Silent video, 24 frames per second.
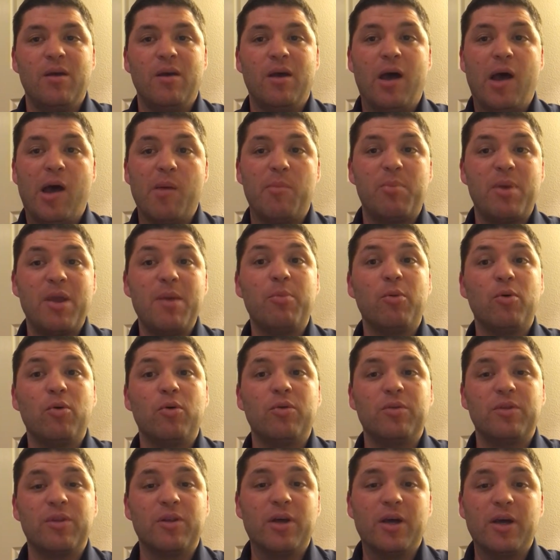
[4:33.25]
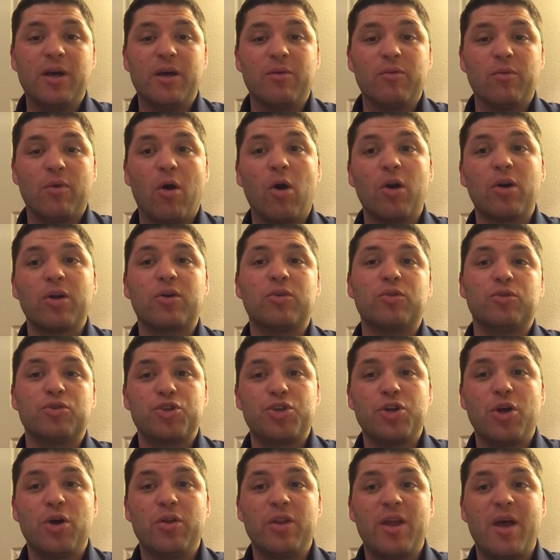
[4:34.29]
The article
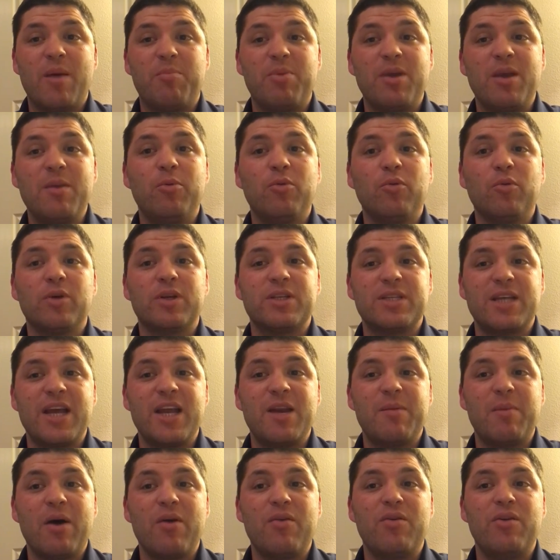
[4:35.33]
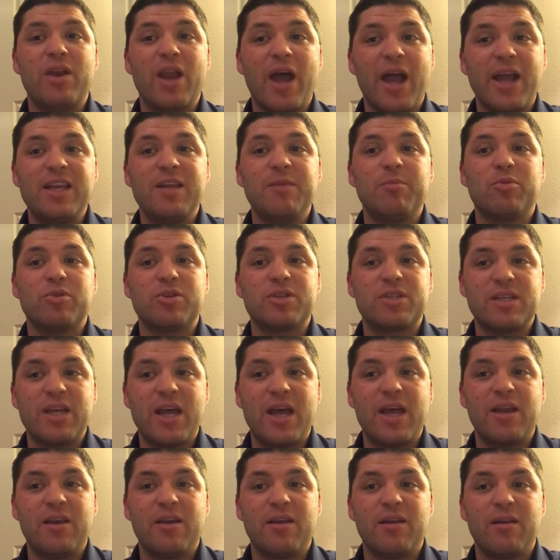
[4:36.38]
shown that people retain about
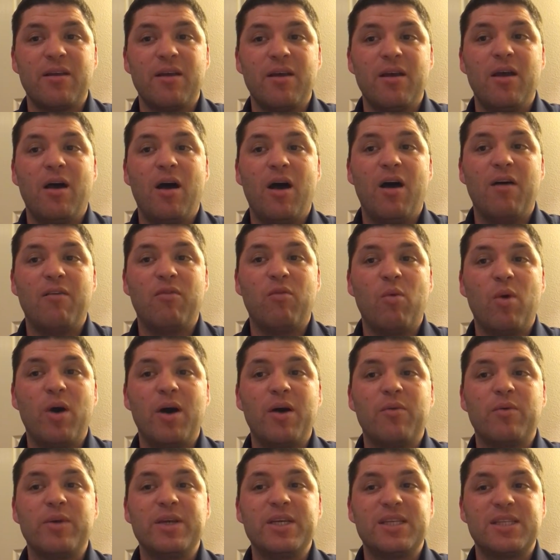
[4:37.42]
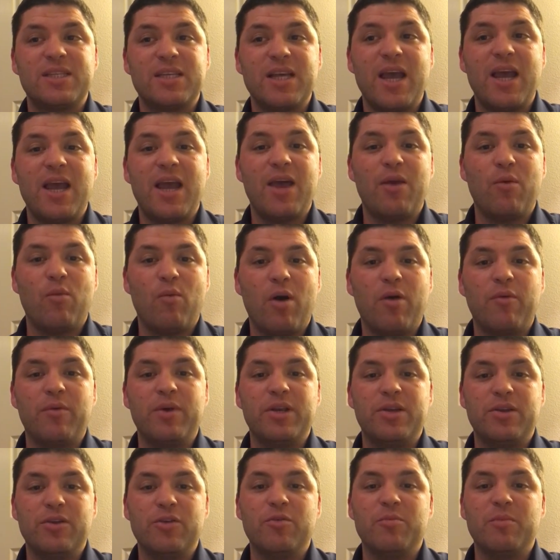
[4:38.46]
90% of what we say and what
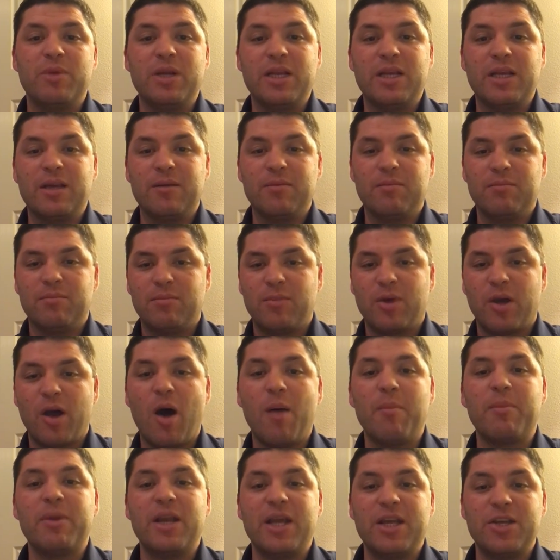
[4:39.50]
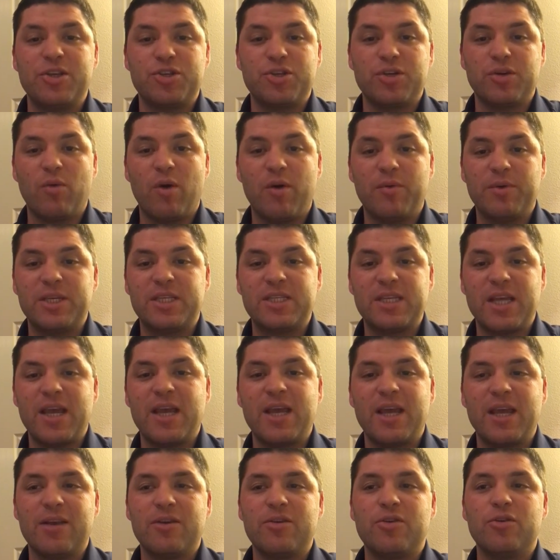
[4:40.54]
we do, meaning combination, what we
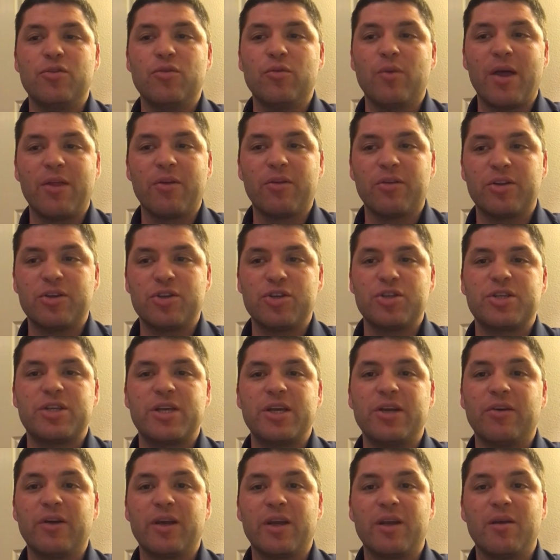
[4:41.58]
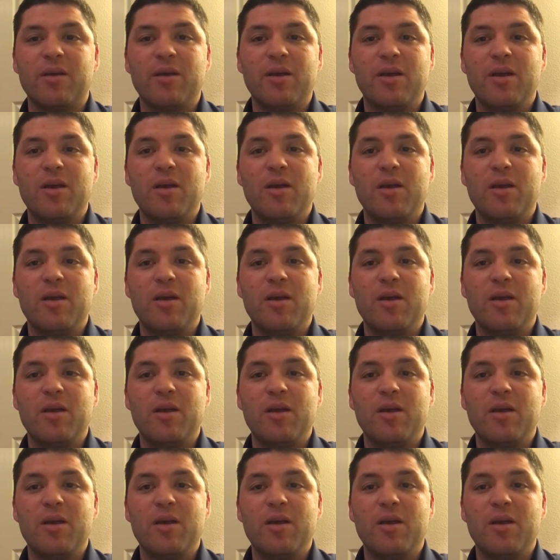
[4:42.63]
say and do rather than just hearing.